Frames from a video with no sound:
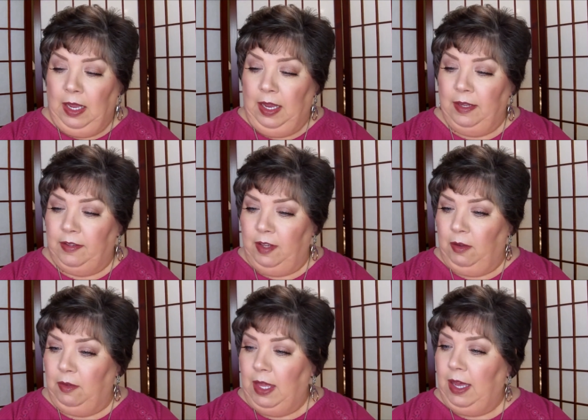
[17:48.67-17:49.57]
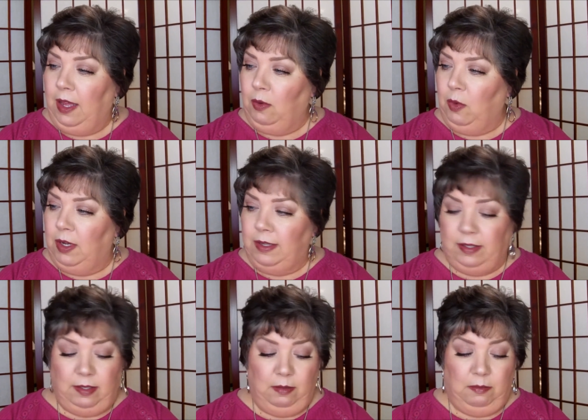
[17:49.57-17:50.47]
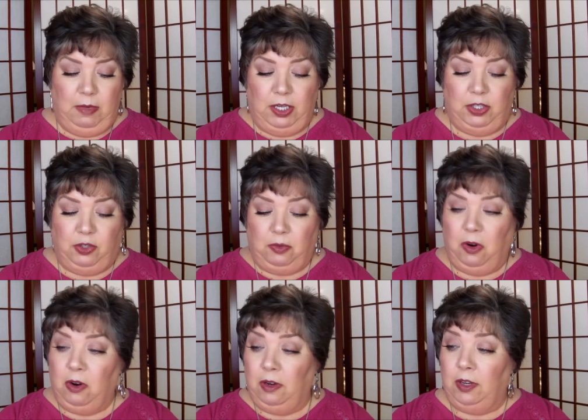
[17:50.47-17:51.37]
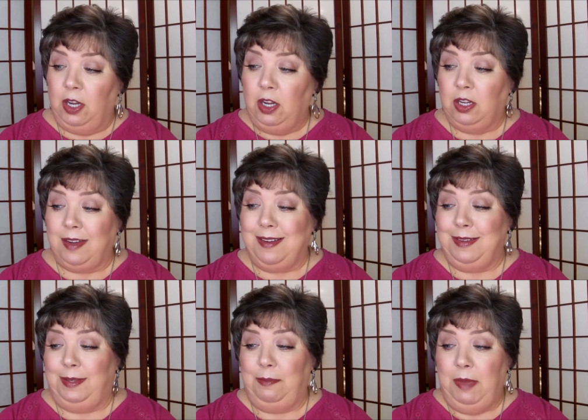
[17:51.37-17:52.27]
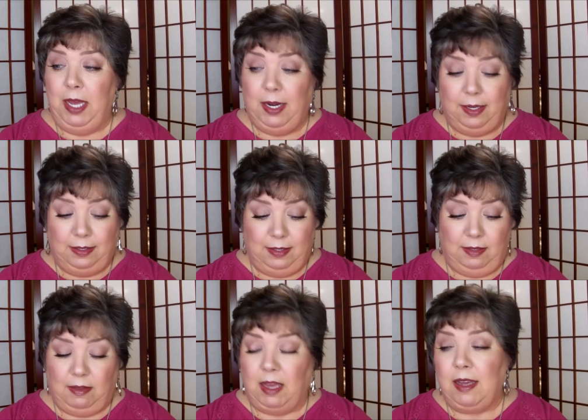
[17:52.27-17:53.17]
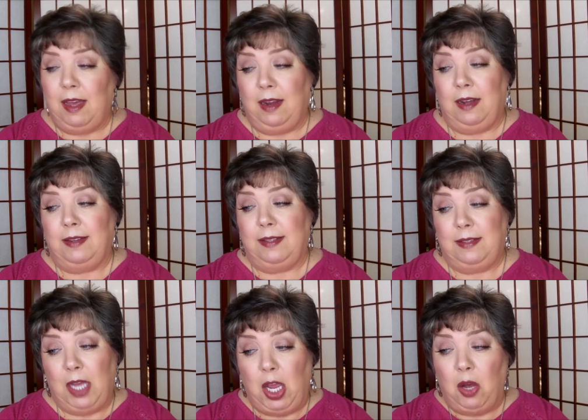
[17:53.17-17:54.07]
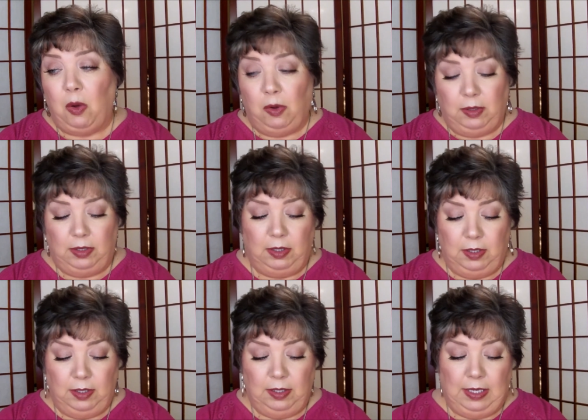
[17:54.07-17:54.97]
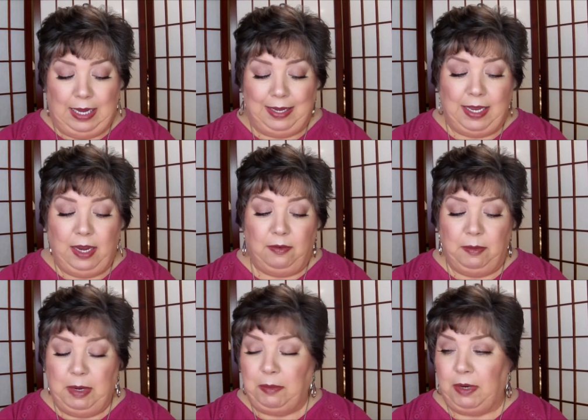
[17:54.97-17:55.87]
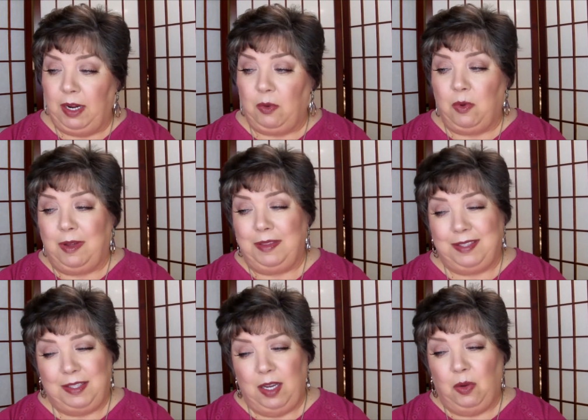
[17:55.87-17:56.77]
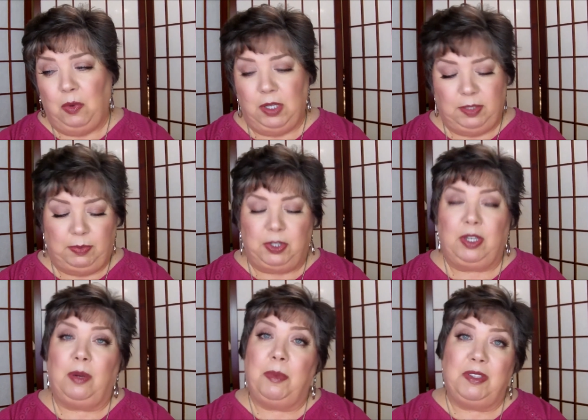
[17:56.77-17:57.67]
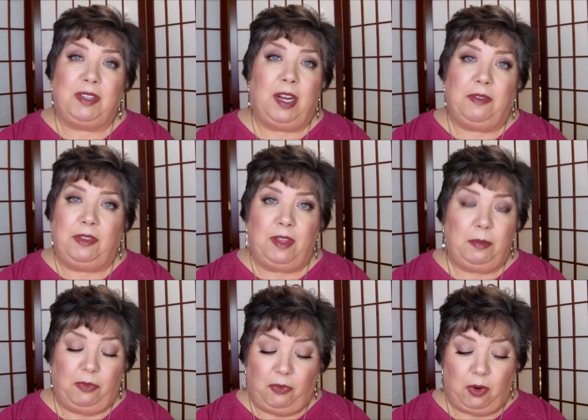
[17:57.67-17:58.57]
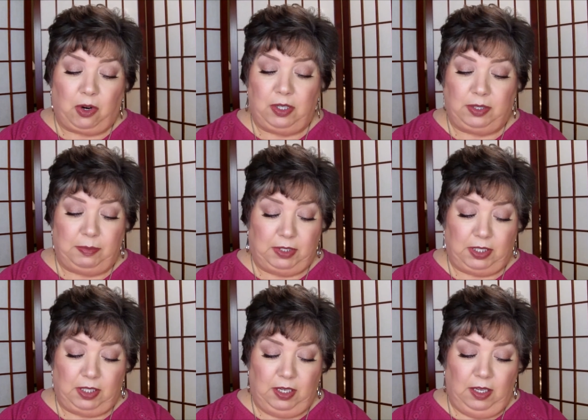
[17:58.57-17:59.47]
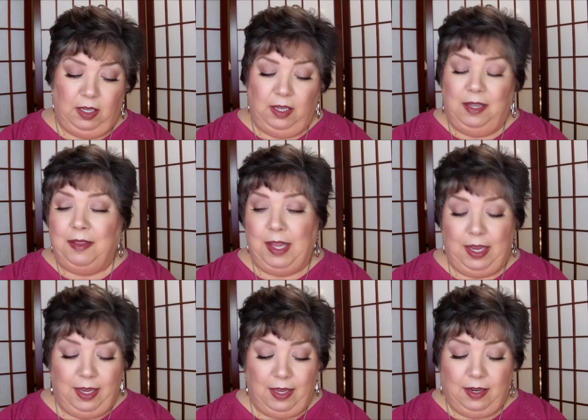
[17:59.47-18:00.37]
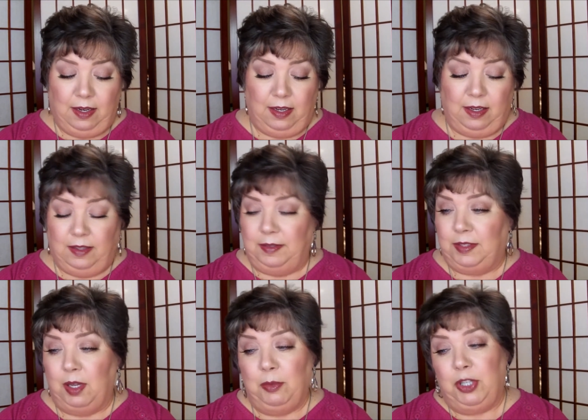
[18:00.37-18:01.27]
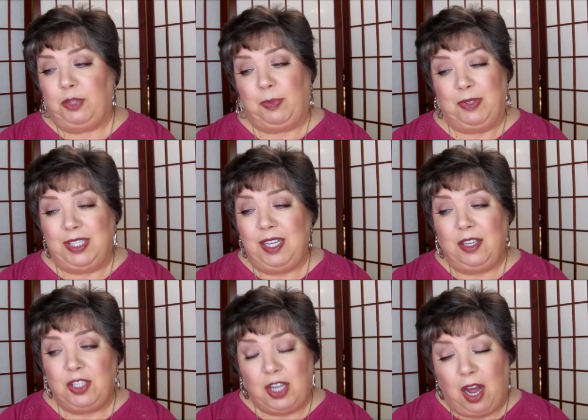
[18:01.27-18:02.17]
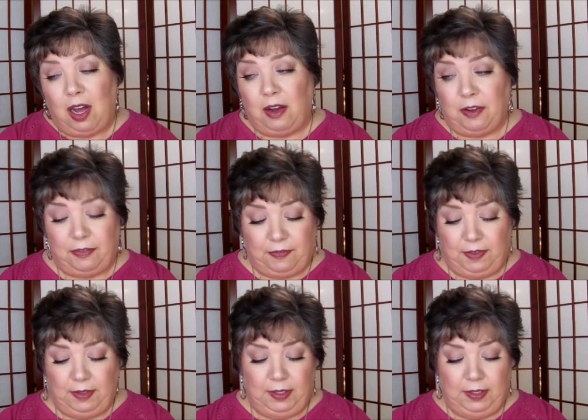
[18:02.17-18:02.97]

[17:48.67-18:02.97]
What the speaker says: And so that was my Gerard Cosmetics. They had a sale. I can't remember now what the sale was, but you know, most everything before Christmas, they had so much percentage off,